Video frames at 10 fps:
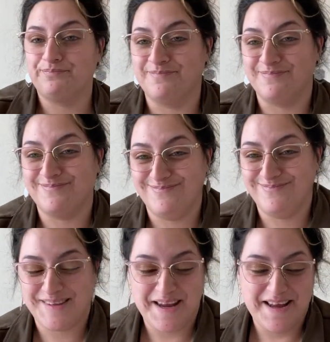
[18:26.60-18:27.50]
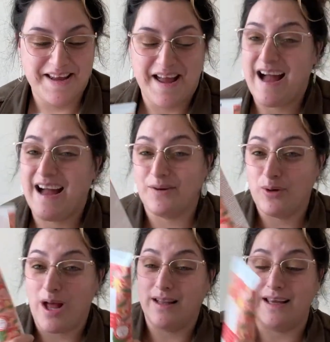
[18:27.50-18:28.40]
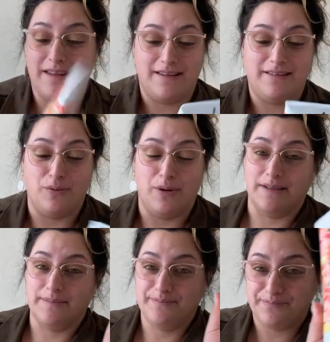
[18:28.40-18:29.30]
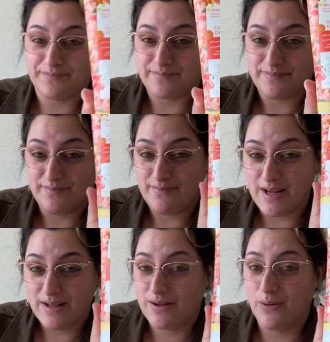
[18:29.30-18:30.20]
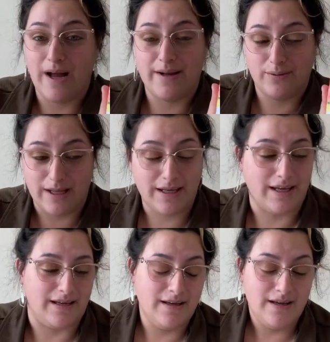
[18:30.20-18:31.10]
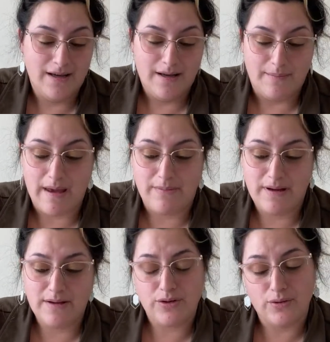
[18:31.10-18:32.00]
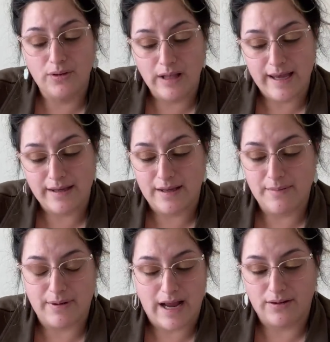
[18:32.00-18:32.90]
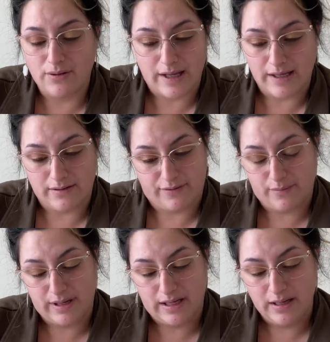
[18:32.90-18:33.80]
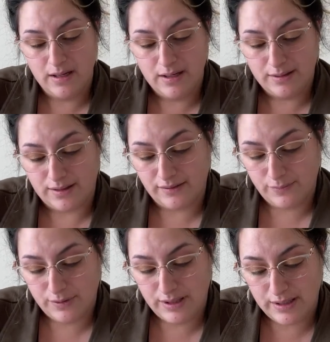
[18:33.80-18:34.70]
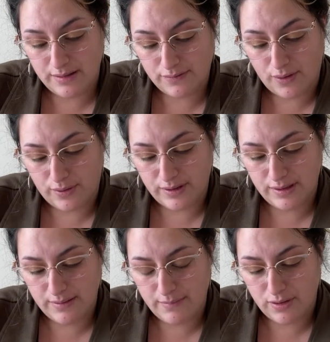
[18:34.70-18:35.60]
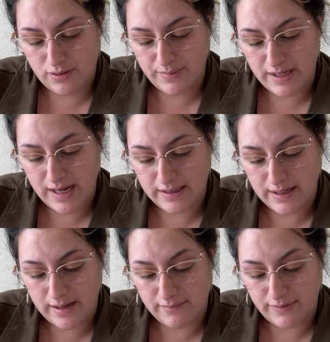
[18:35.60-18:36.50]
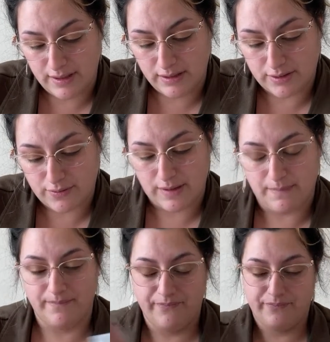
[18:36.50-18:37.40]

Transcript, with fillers: I do not like this one. Don't I don't like it. Maybe you'll like it, but I don't like it for me. This one is coconut milk, banana, and vanilla cream.